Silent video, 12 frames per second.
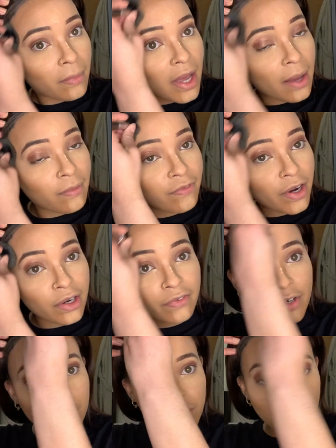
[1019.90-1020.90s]
I'm very
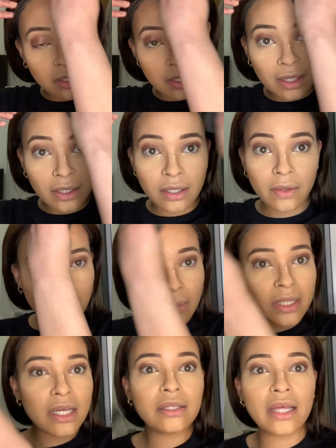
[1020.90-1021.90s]
frustrated.
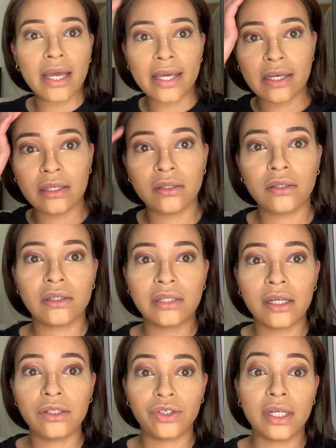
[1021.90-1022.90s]
Something that
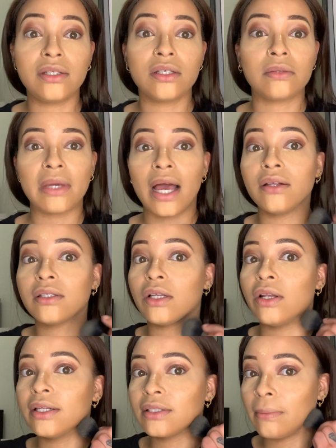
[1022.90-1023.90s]
stresses me out a
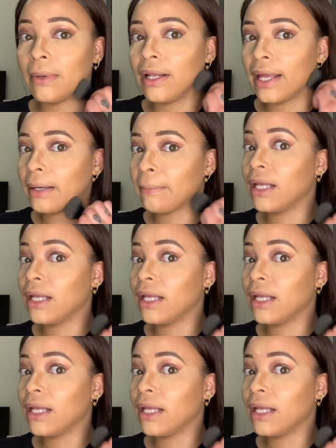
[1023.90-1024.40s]
lot about like my